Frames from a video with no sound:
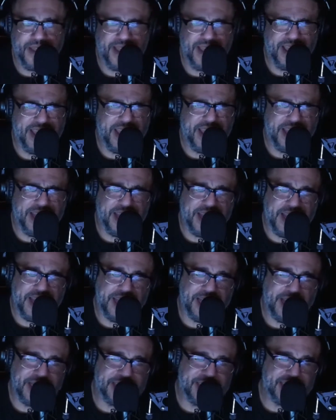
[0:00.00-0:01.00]
And
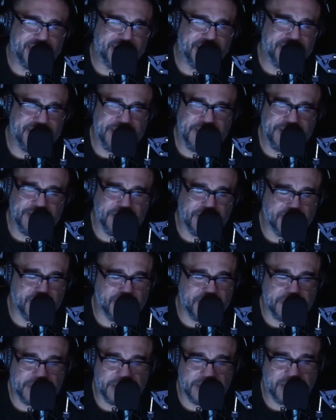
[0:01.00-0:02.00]
that just seems just
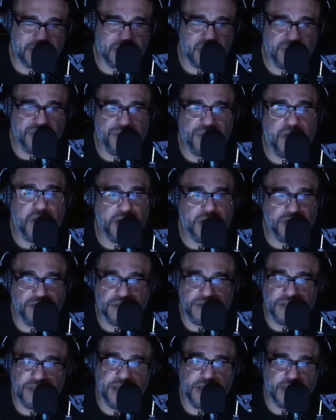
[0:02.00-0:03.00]
like so fucking
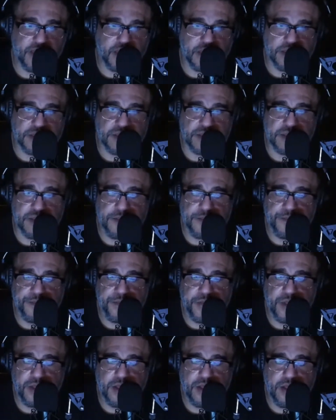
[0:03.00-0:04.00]
ridiculous.
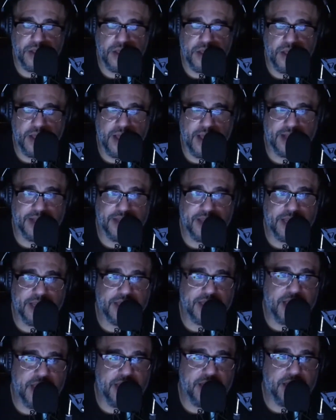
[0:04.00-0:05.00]
I think at
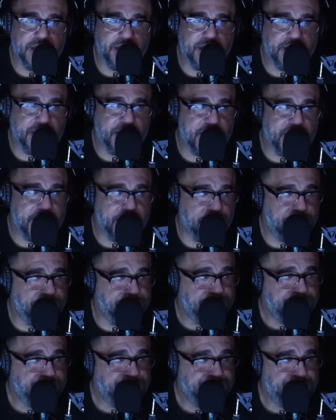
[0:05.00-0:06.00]
the end of the day,
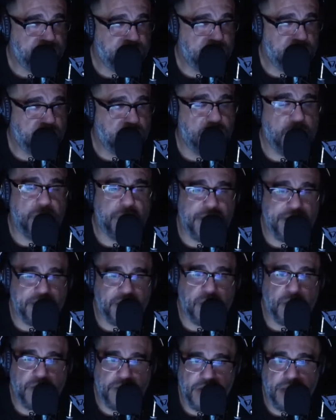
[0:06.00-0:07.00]
no matter
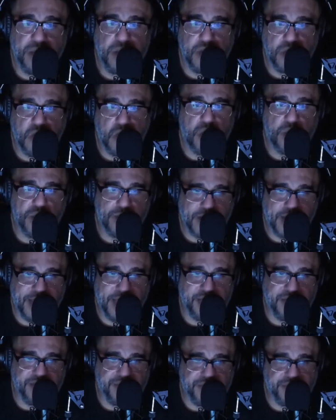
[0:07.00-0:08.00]
where you go in
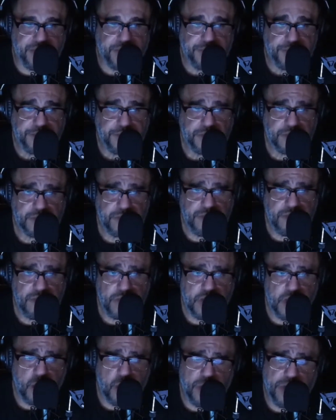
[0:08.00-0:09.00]
life
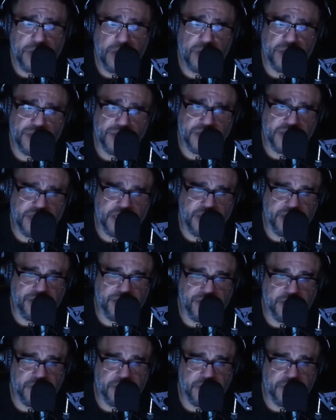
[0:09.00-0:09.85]
and what you achieve,